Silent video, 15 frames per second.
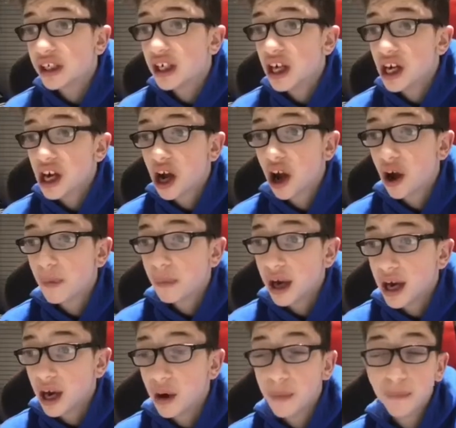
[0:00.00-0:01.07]

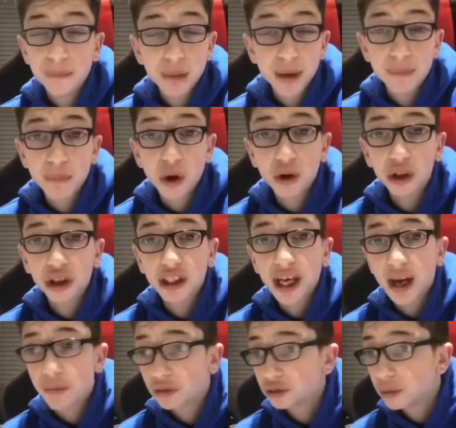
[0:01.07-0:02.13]
And Martial as
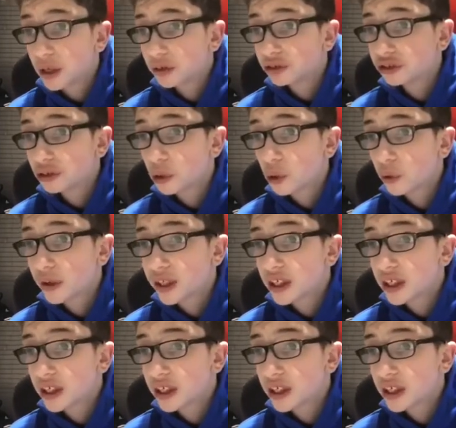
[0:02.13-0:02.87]
well scoring.